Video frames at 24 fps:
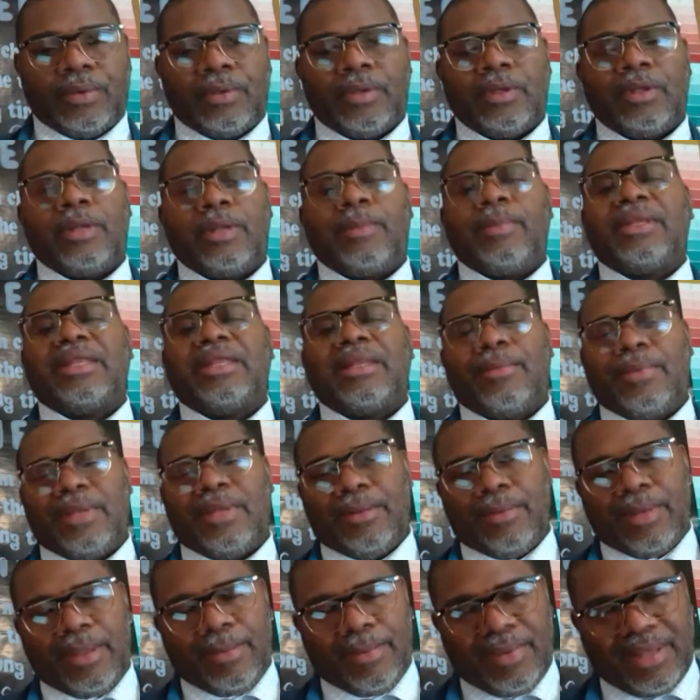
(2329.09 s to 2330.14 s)
Let me, let me,
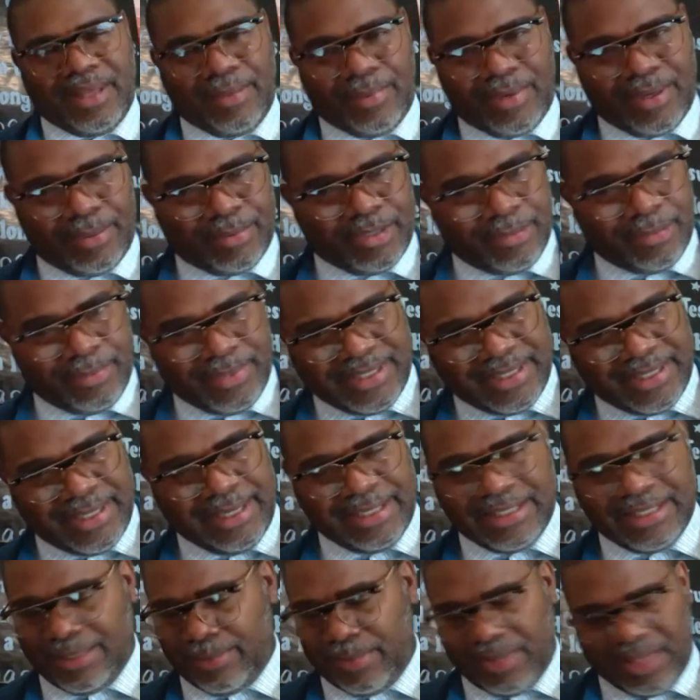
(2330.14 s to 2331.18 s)
let me, let me come to
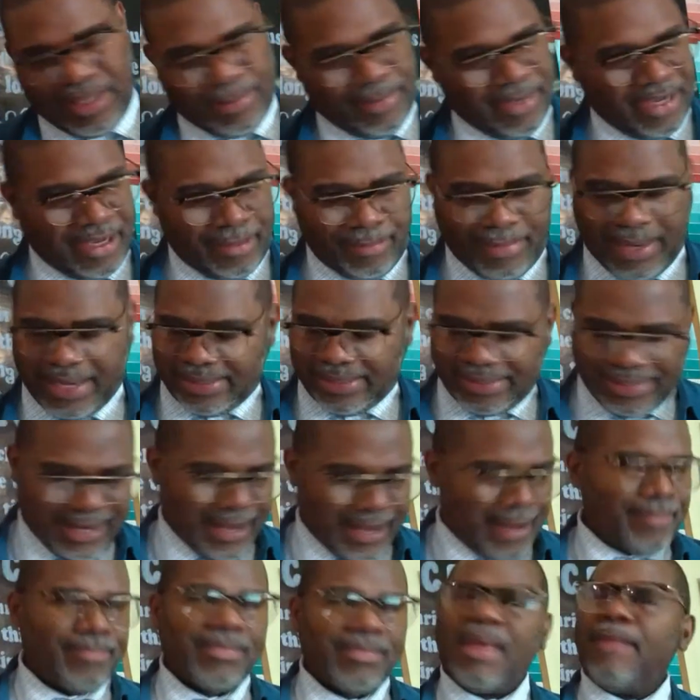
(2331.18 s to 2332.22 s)
mistakes. Let me, let me come back to
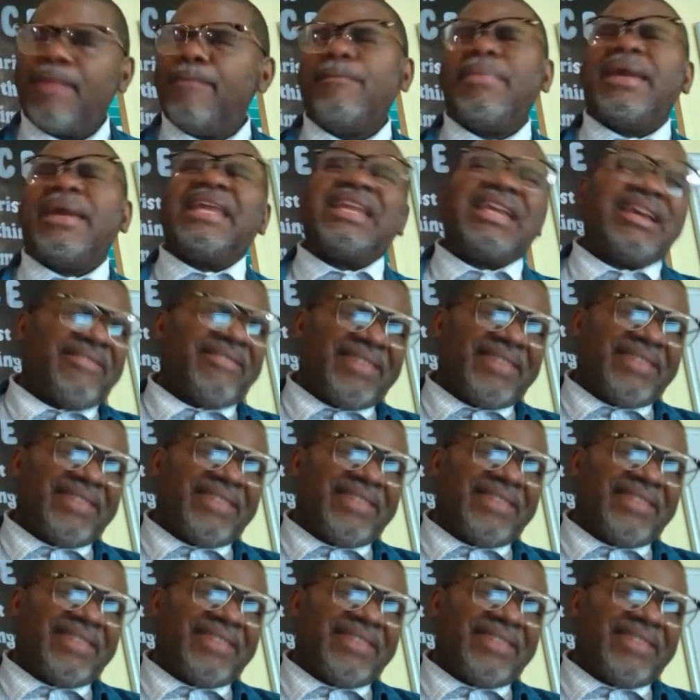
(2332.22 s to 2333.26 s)
that. Many of us
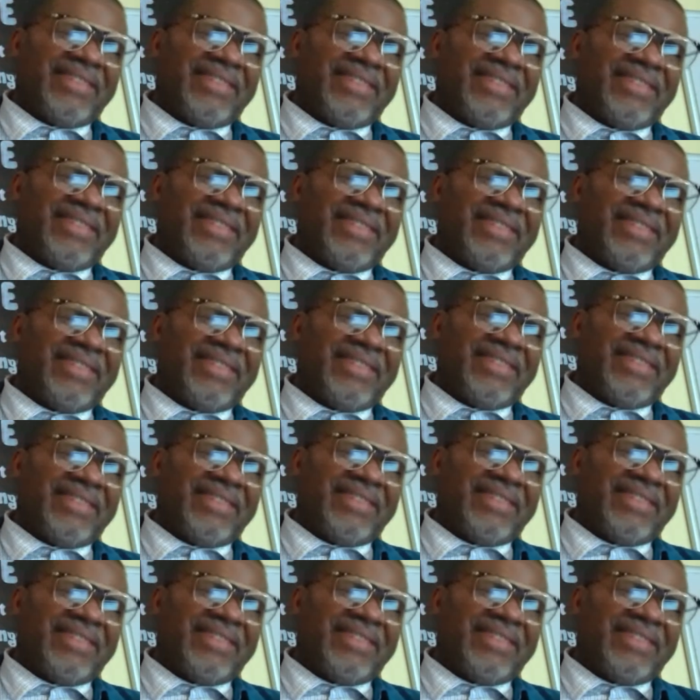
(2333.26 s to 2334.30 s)

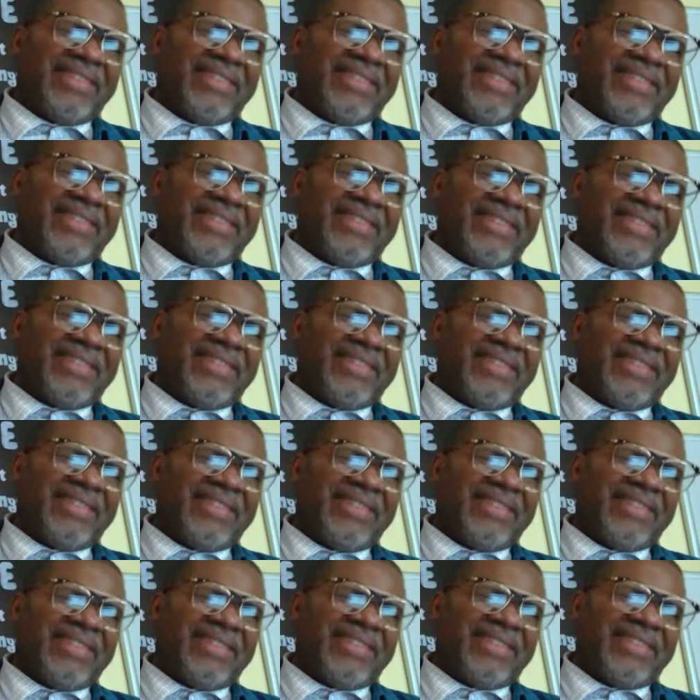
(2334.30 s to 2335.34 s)
have
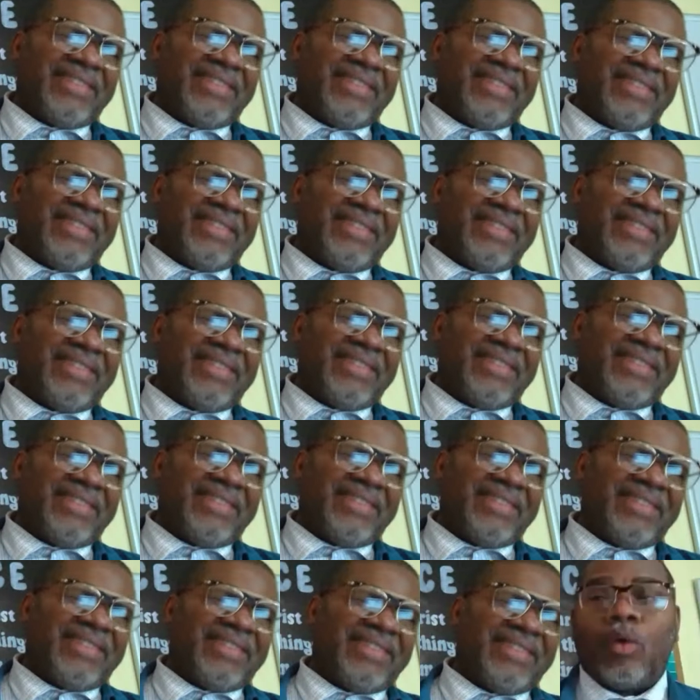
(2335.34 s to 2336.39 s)
sinned
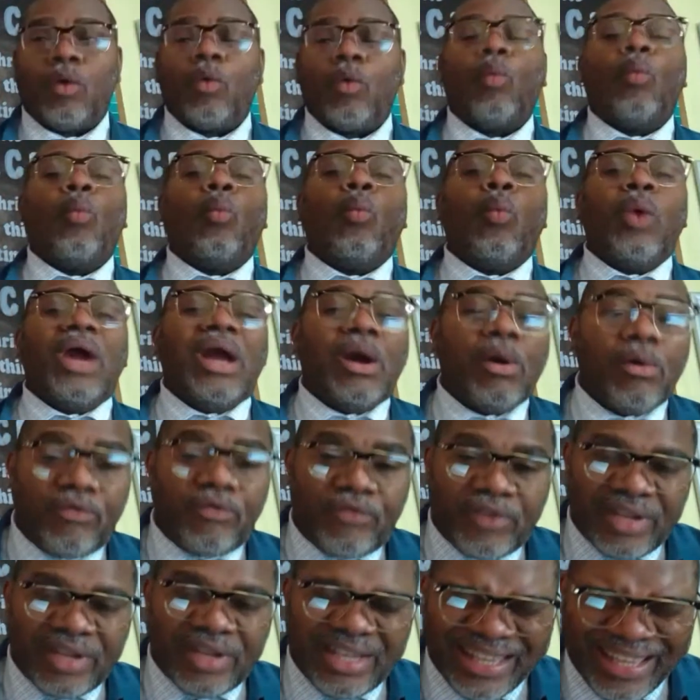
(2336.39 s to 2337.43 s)
against God
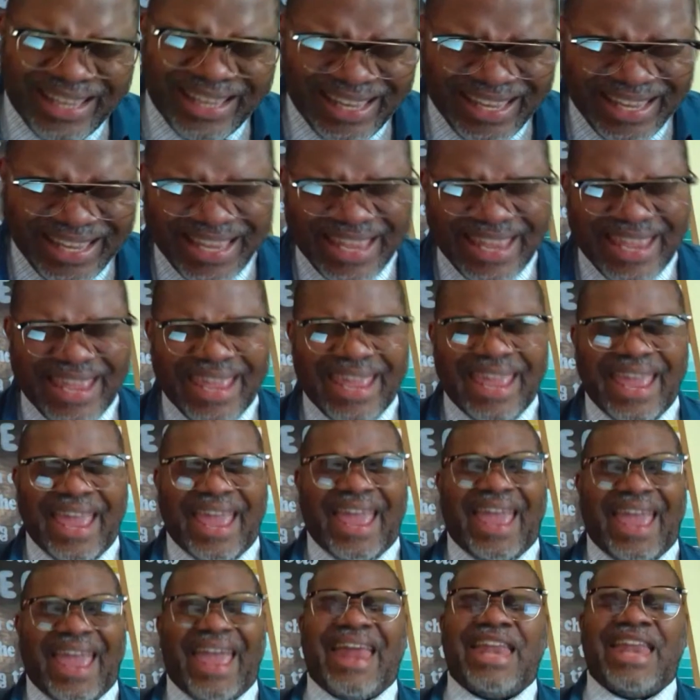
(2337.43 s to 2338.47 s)

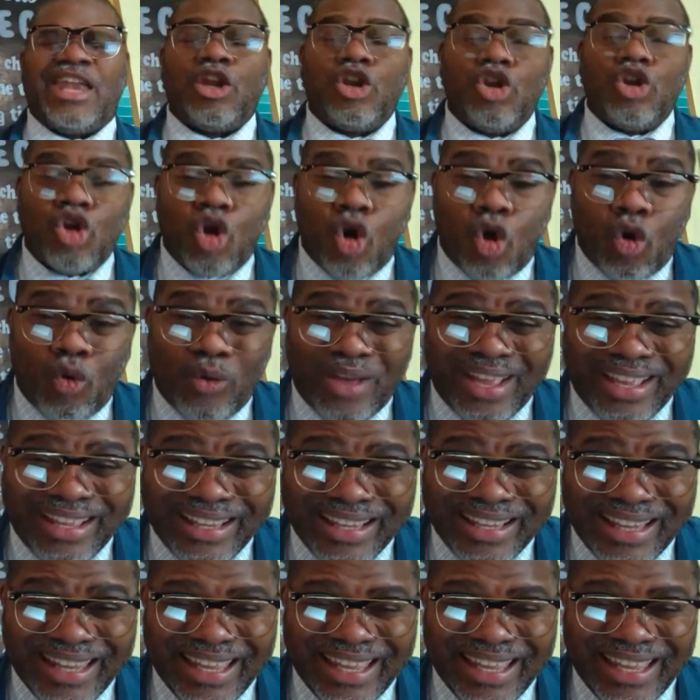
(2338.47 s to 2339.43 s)
willfully and